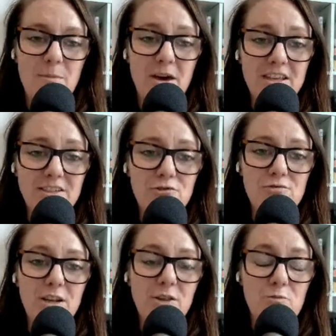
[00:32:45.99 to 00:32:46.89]
And this
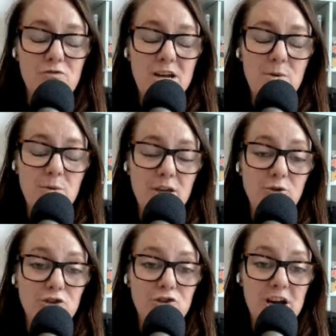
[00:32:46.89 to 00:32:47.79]
is really where
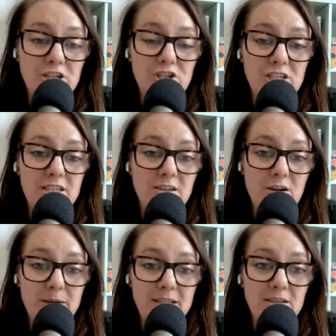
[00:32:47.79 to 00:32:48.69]
your strategy is
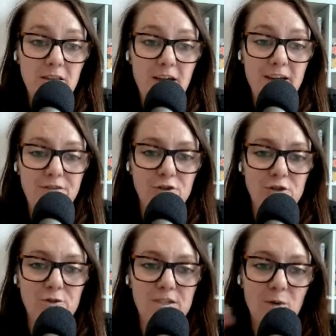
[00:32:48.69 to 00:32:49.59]
coming to life. You're
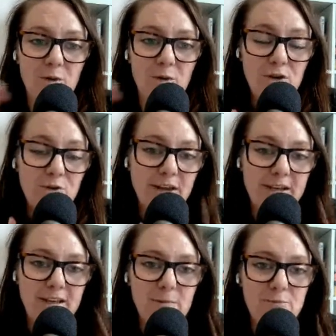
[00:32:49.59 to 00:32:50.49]
using what you
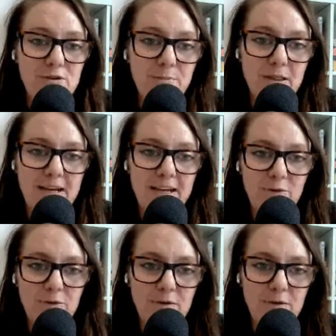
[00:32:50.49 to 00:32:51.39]
learn in the
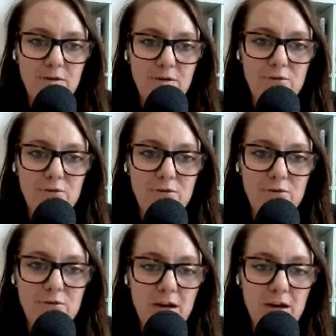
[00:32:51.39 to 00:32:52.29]
pre-planning or the
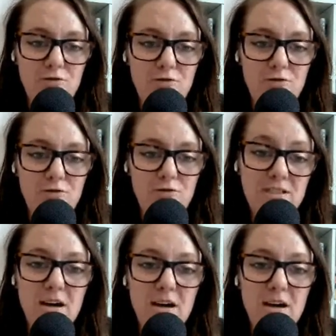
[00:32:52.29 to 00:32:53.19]
sort of
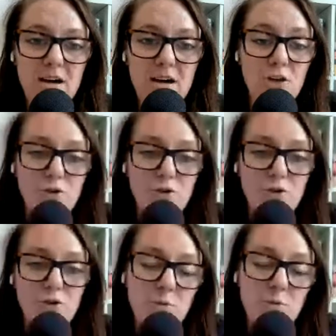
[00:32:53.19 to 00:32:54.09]
creation side. You're
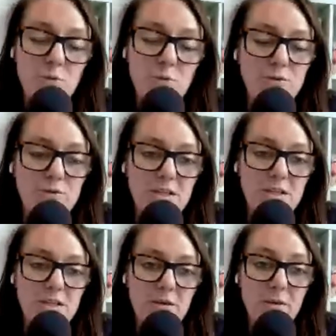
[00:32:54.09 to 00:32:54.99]
using what you've used
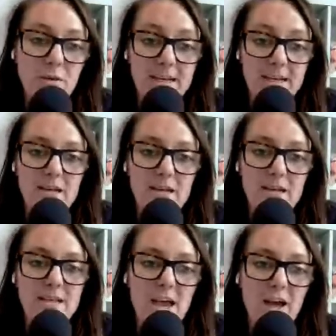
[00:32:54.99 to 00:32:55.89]
in the planning
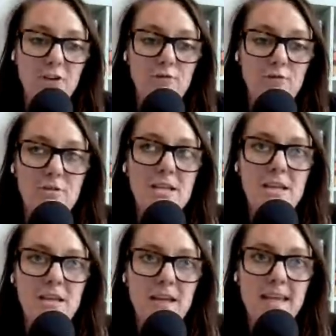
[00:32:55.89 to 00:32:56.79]
side, and you're
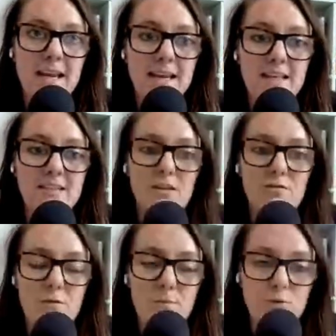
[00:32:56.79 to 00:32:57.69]
really getting into
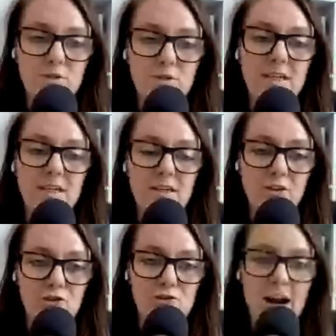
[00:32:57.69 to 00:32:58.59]
the reporting
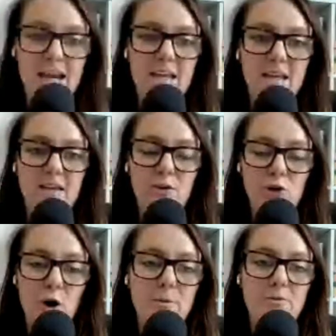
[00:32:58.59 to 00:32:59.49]
and the tracking and
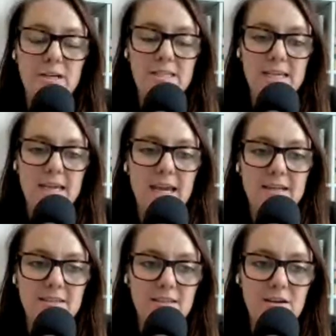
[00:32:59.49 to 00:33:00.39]
those operating
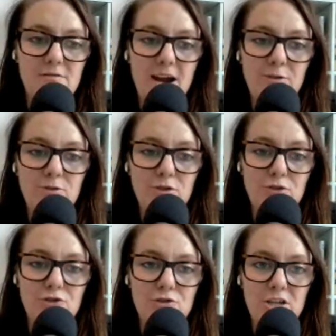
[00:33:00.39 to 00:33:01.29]
cadence around
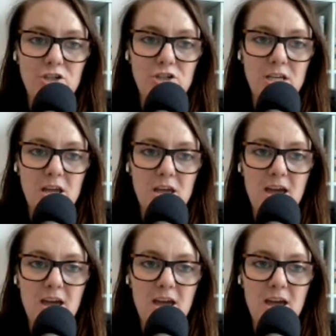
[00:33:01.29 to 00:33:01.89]
your strategy.